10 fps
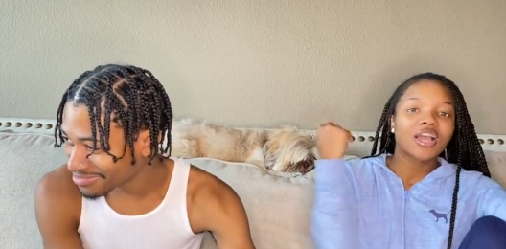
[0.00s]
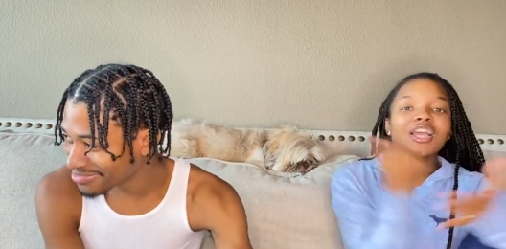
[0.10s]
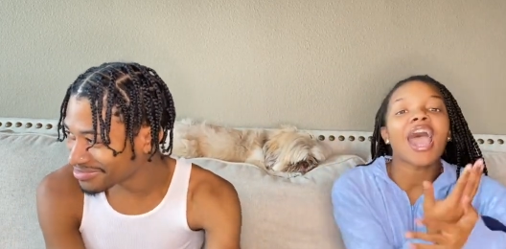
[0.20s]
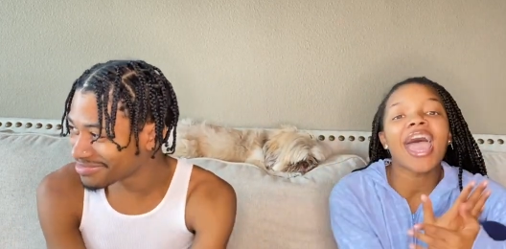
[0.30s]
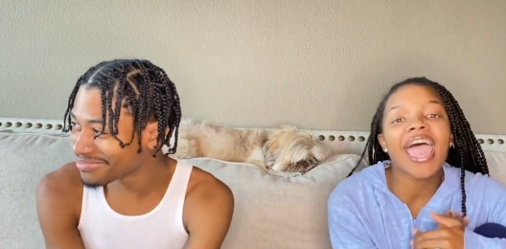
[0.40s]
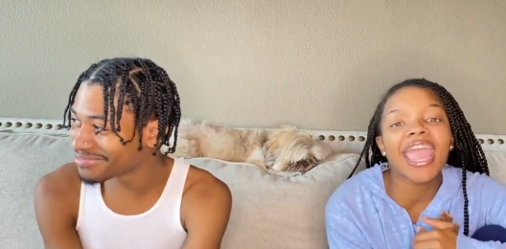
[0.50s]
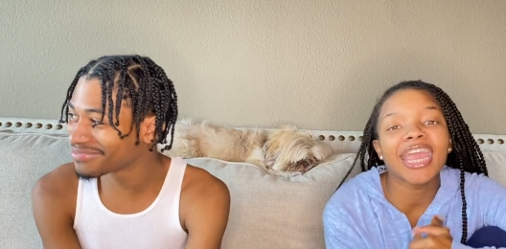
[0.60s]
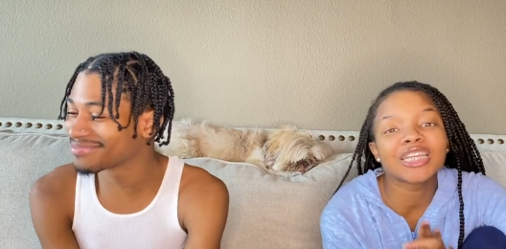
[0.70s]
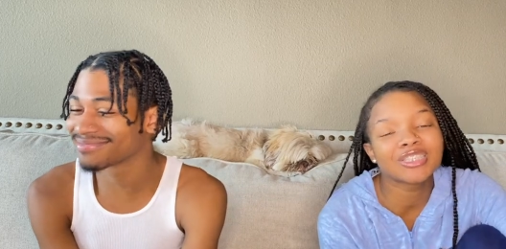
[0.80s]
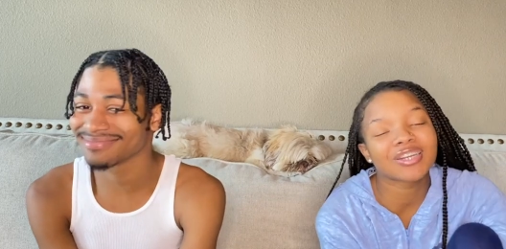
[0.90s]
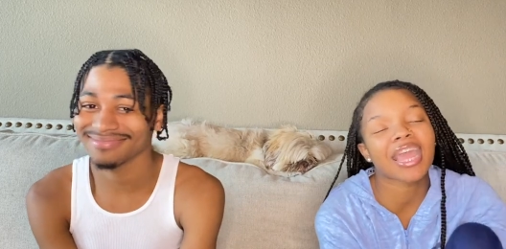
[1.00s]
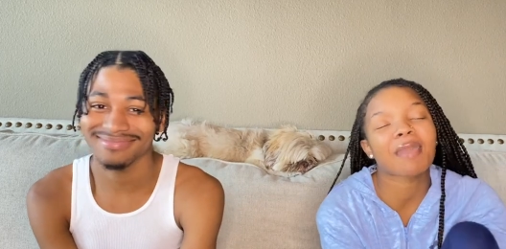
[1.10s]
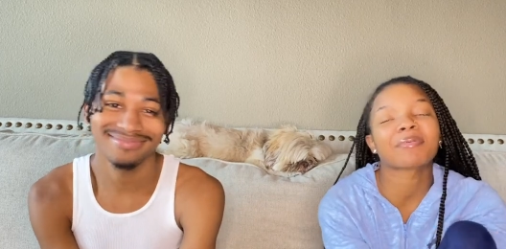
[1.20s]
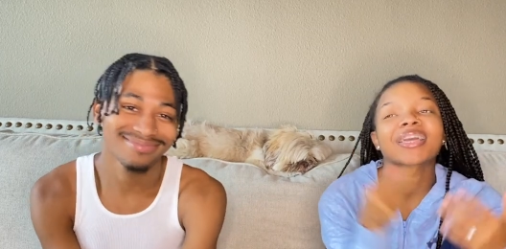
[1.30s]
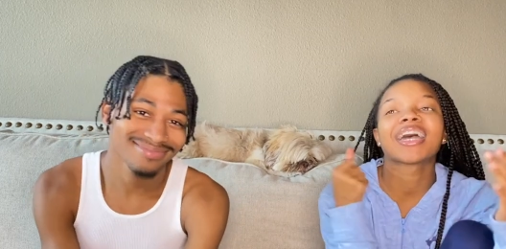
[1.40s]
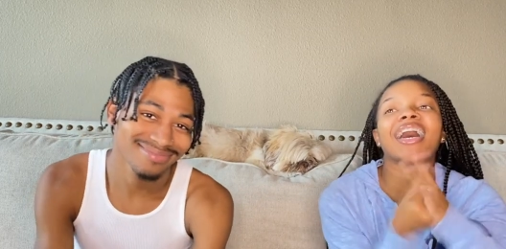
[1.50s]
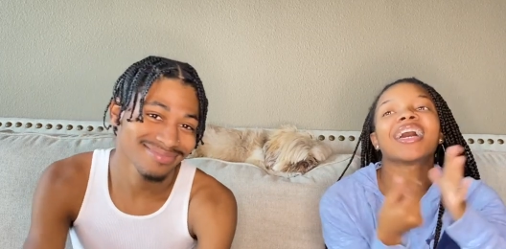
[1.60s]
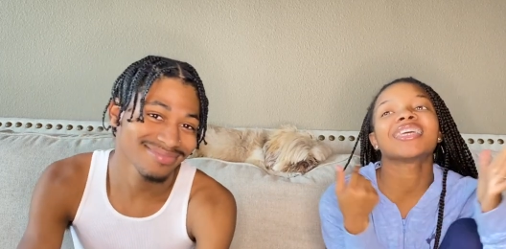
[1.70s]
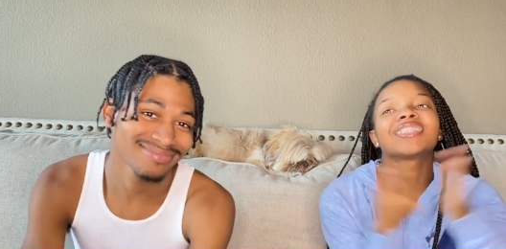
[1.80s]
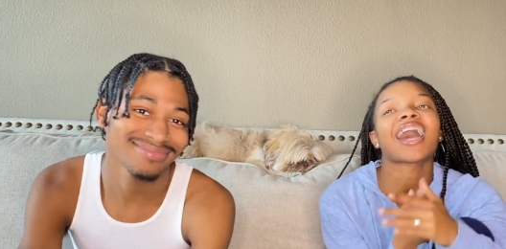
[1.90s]
Speaker 1: go ahead and do that
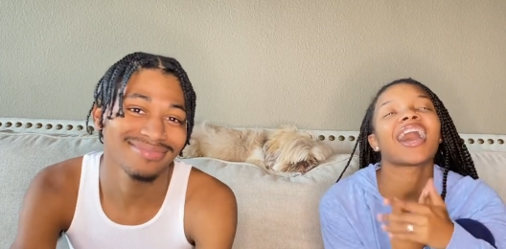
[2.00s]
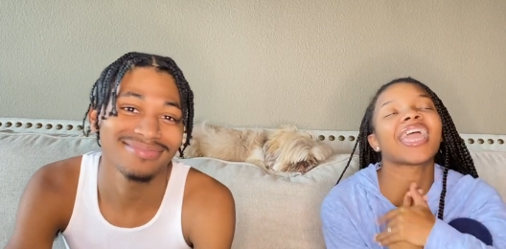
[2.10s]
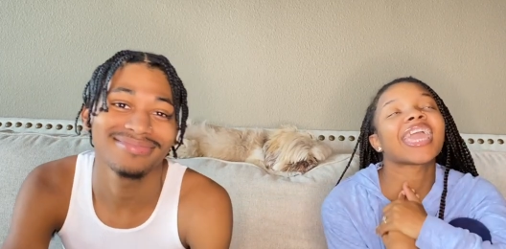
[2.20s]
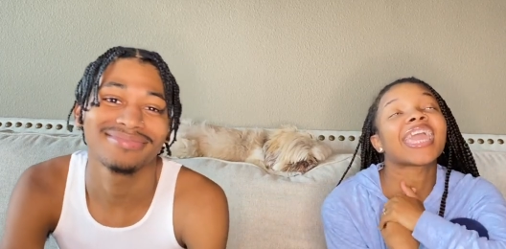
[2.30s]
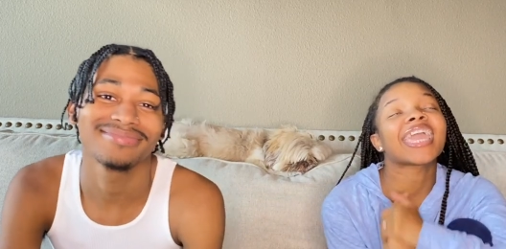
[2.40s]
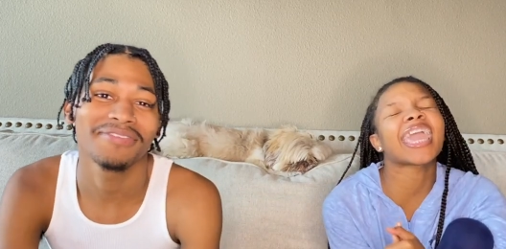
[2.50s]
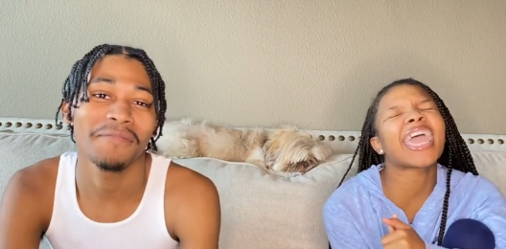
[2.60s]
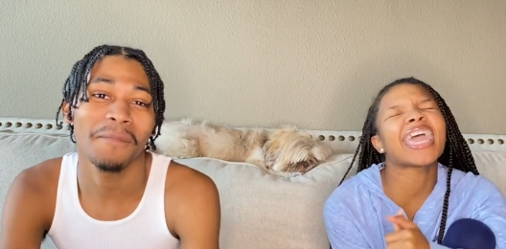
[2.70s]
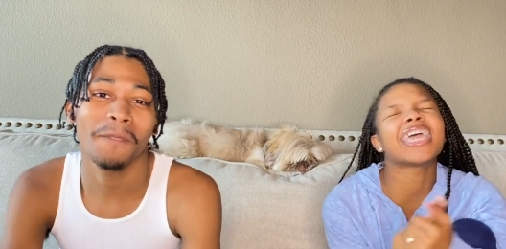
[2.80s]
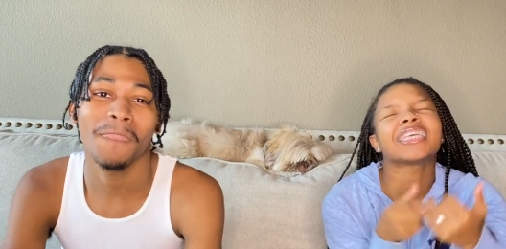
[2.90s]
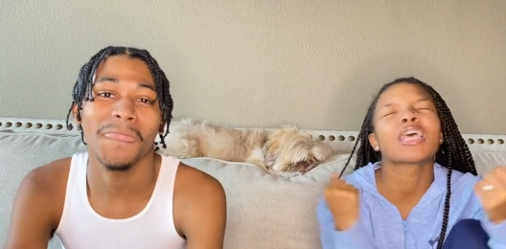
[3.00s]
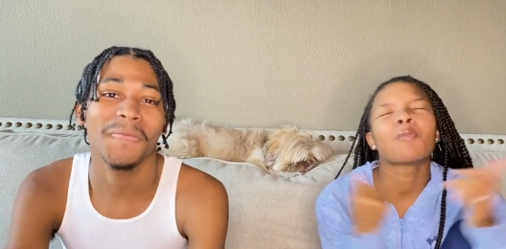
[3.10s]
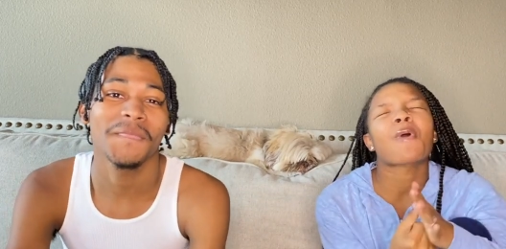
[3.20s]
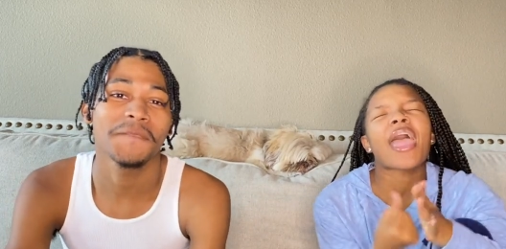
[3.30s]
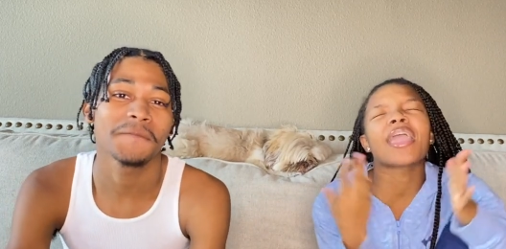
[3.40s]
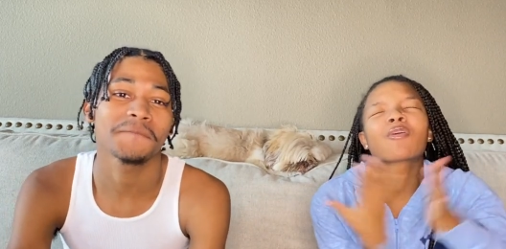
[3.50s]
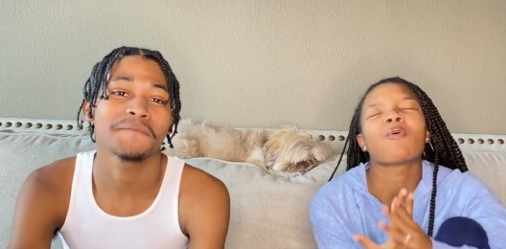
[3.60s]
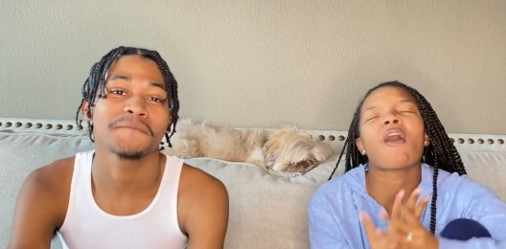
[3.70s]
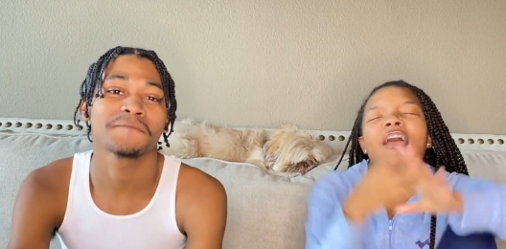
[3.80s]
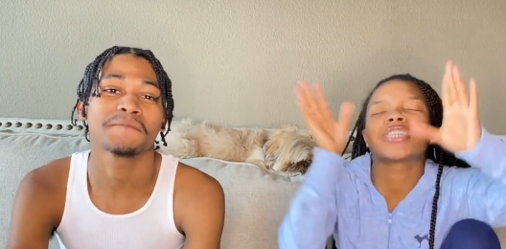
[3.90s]
because y'all, it is Prank
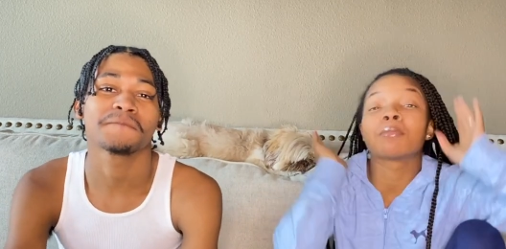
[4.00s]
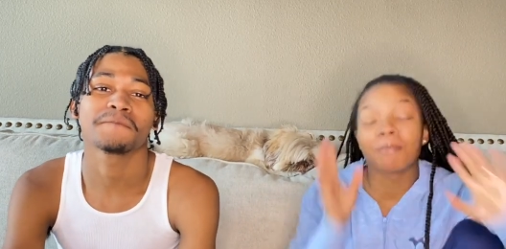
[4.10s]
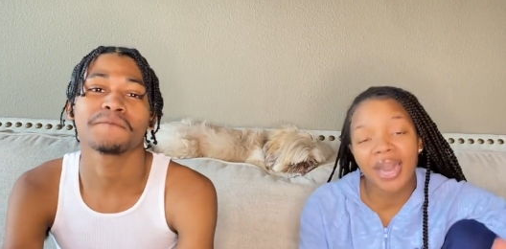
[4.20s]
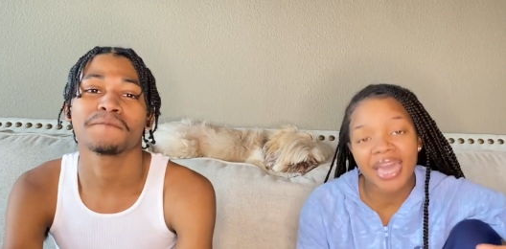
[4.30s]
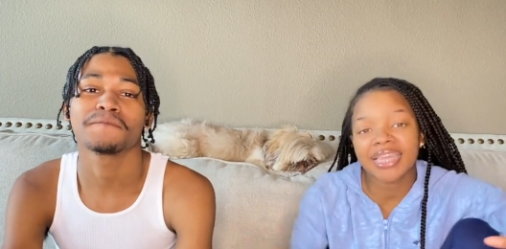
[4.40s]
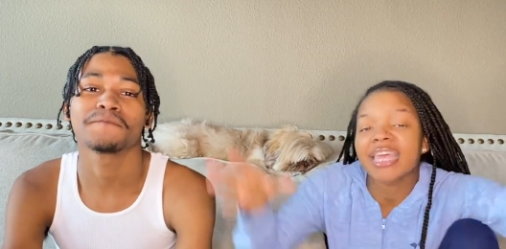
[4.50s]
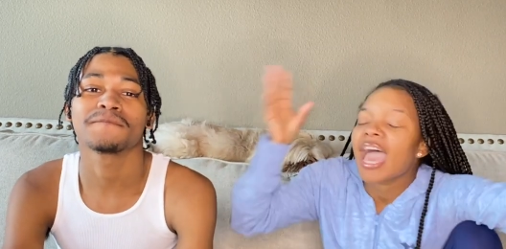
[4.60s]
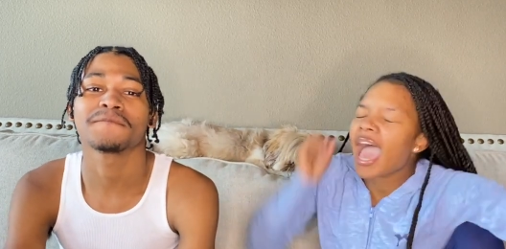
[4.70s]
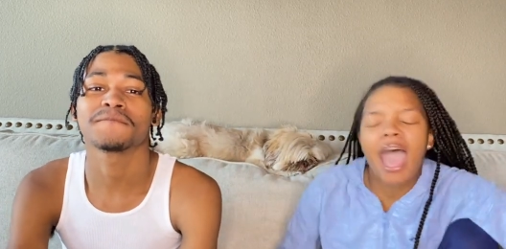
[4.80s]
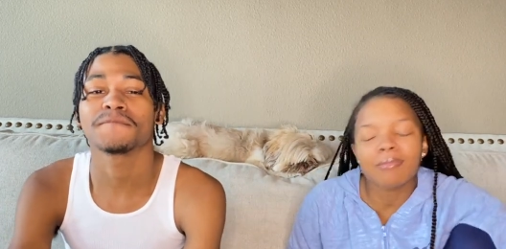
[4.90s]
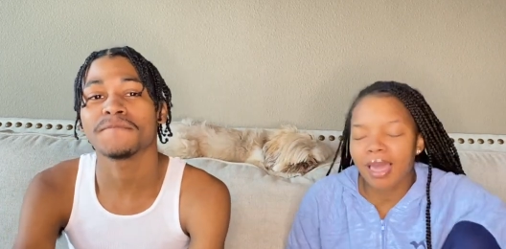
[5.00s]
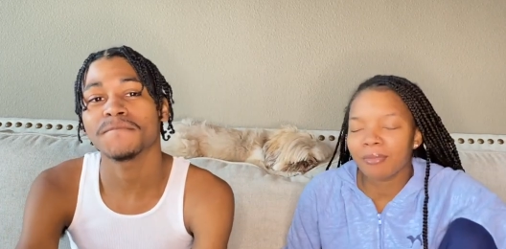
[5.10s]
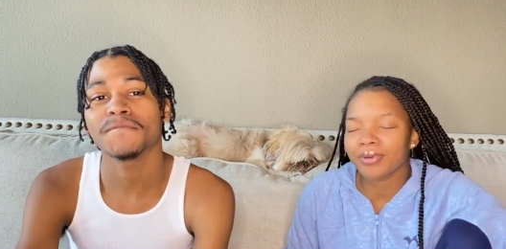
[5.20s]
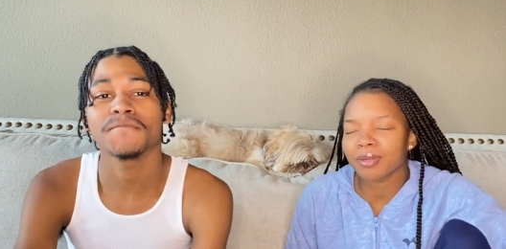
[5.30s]
Wars month. I'm coming with